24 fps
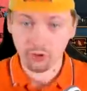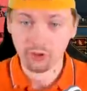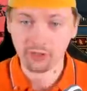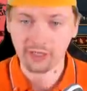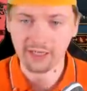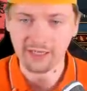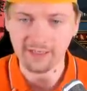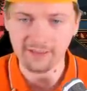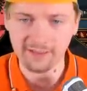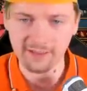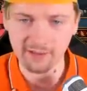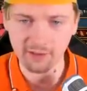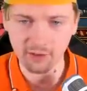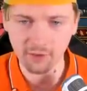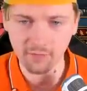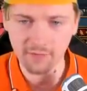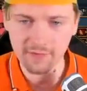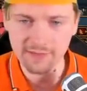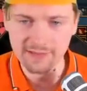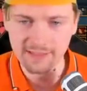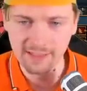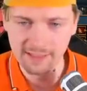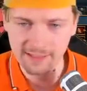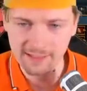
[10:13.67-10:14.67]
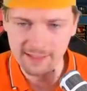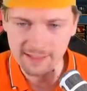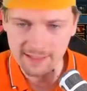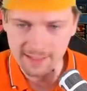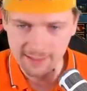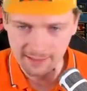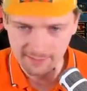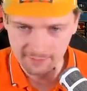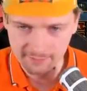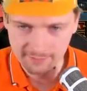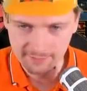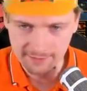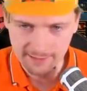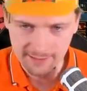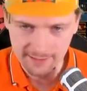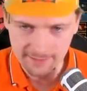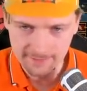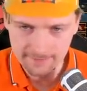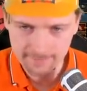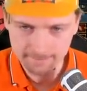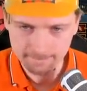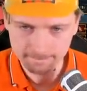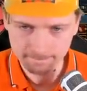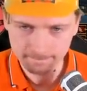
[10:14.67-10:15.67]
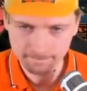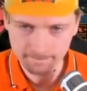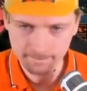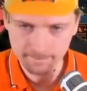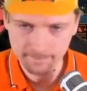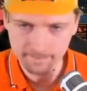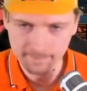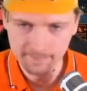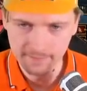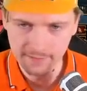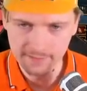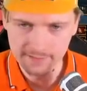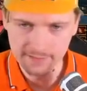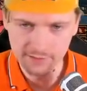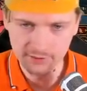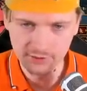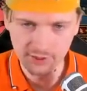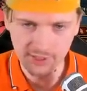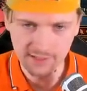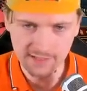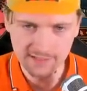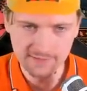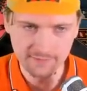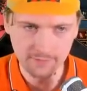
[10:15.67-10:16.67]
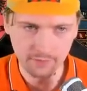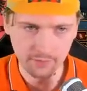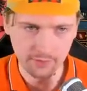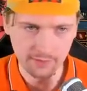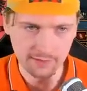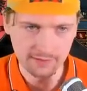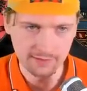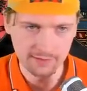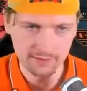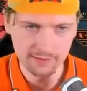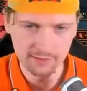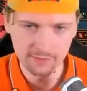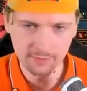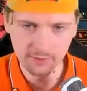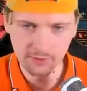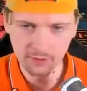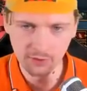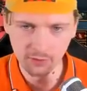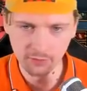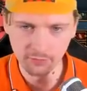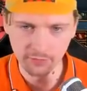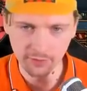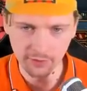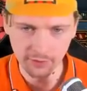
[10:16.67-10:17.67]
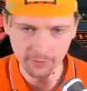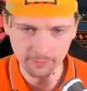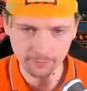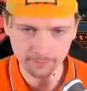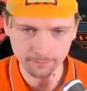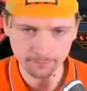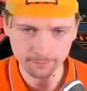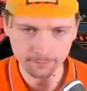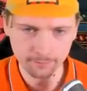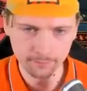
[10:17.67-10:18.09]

Okay, they're overstacking hard again. That's a chance for us. Let me go there.